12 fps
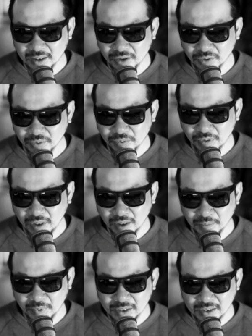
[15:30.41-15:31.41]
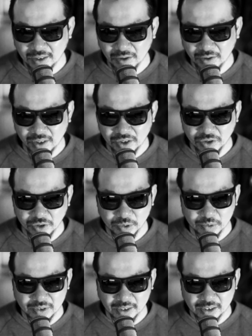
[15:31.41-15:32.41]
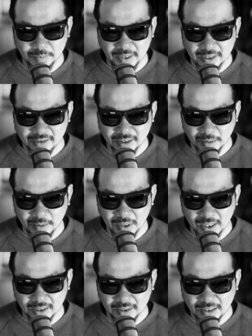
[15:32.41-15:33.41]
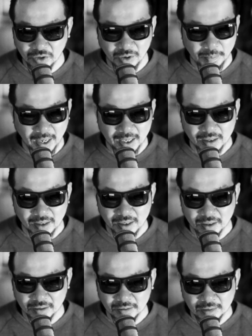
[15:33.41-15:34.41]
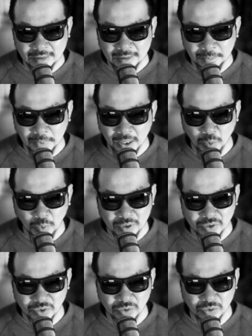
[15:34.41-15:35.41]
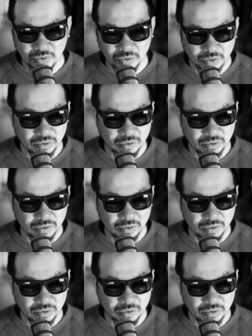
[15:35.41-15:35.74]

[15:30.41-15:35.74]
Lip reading: you know, they see a lot of the usual suspects, and I'm like, that's not a bad thing, but I want to